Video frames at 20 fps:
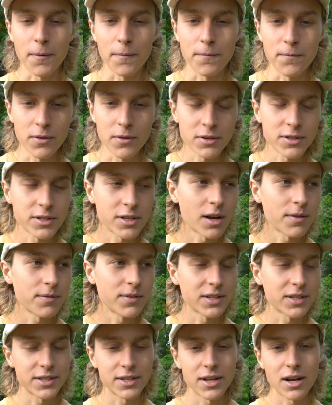first
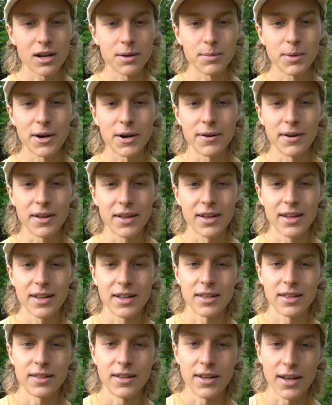off, let's talk about
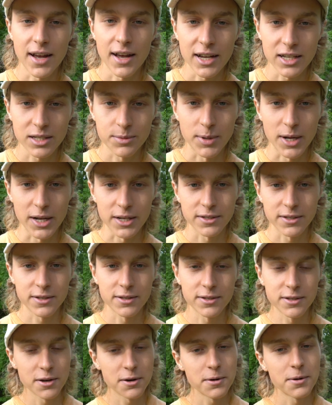the aspects.
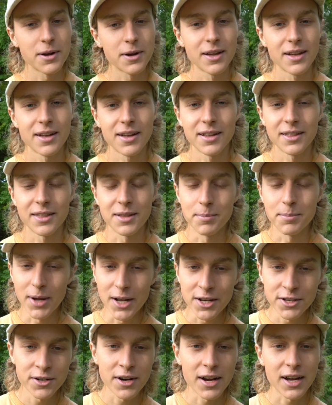So, the
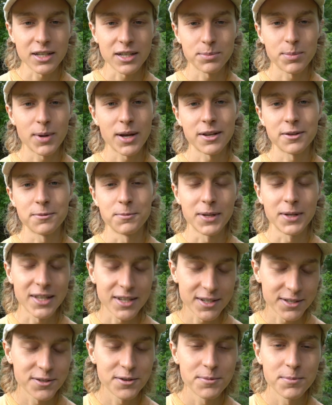major aspect with
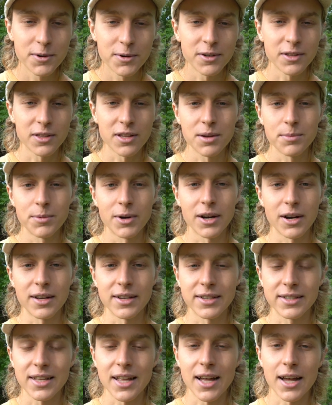this new moon in Libra
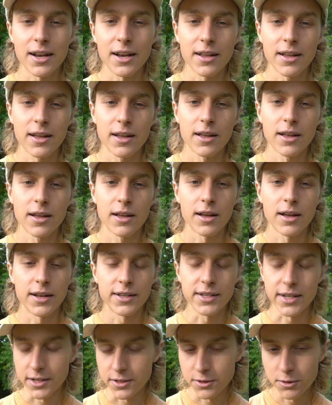is that
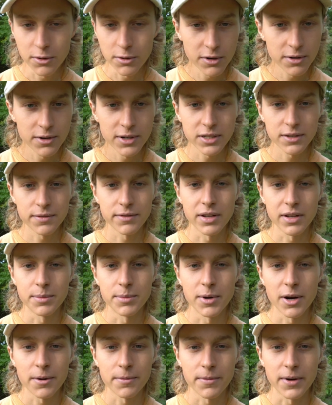it's at 2 degrees of
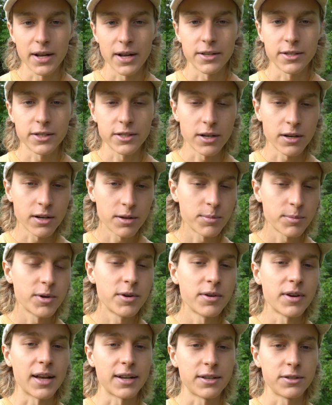Libra, right? Sun and
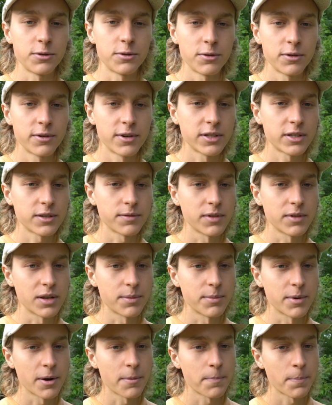moon at 2 degrees of
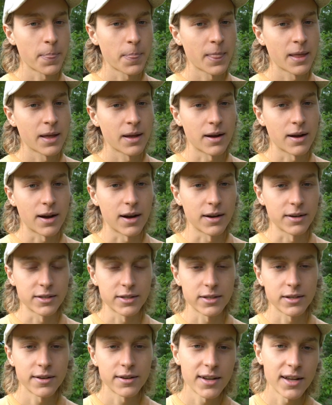Libra on
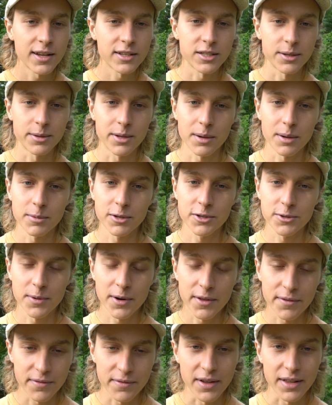Sunday, September
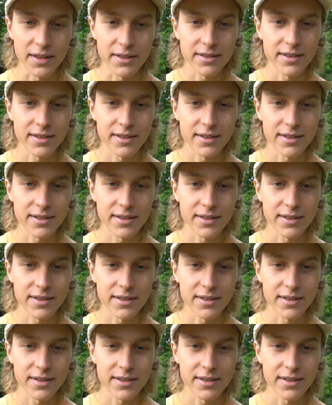25th.